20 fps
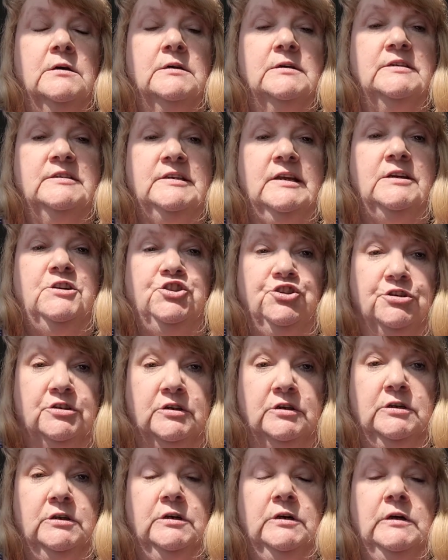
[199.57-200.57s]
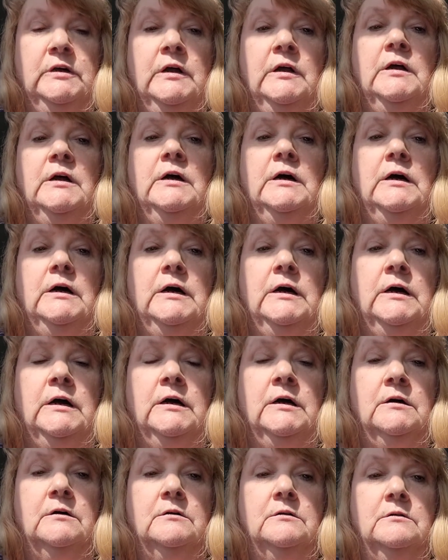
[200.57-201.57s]
station
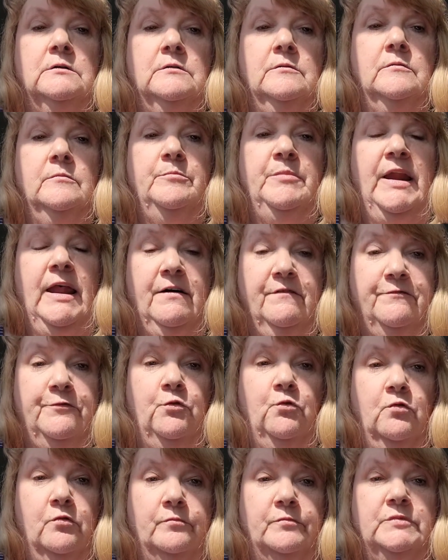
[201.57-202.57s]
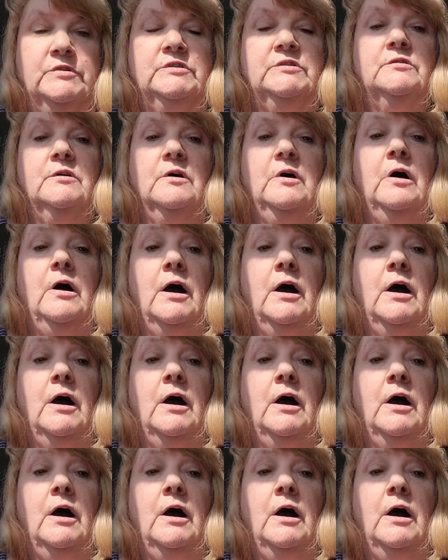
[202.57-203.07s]
platforms.